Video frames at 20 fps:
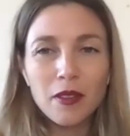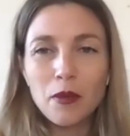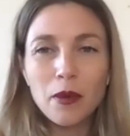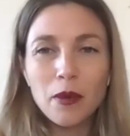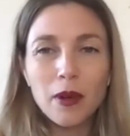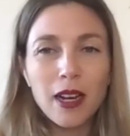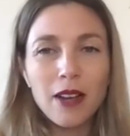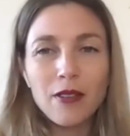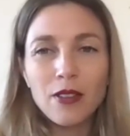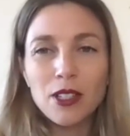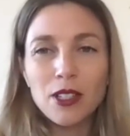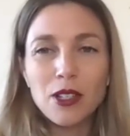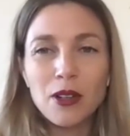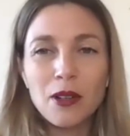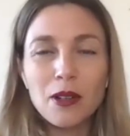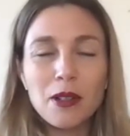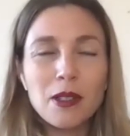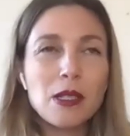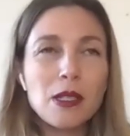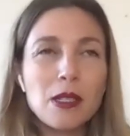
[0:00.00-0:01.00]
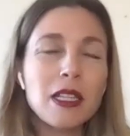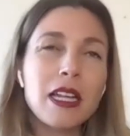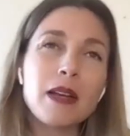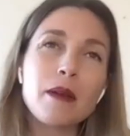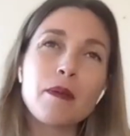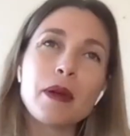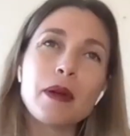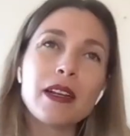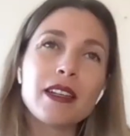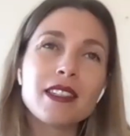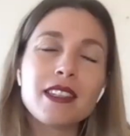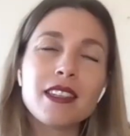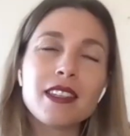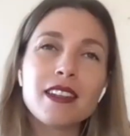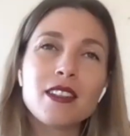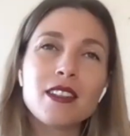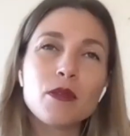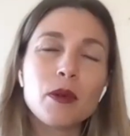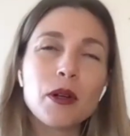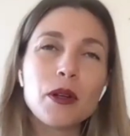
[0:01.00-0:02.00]
whatever. So it wasn't like big
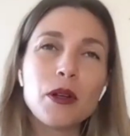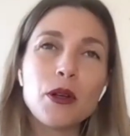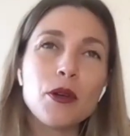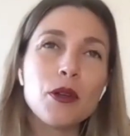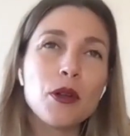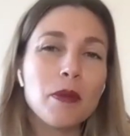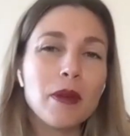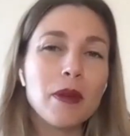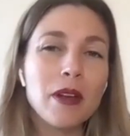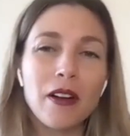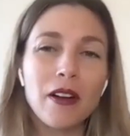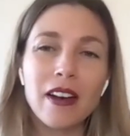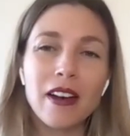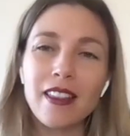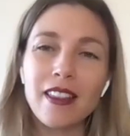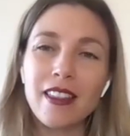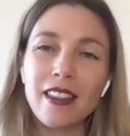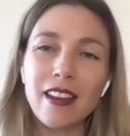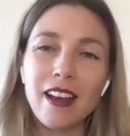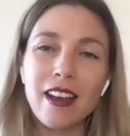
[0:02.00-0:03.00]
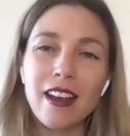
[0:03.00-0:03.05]
cities were new to me or anything.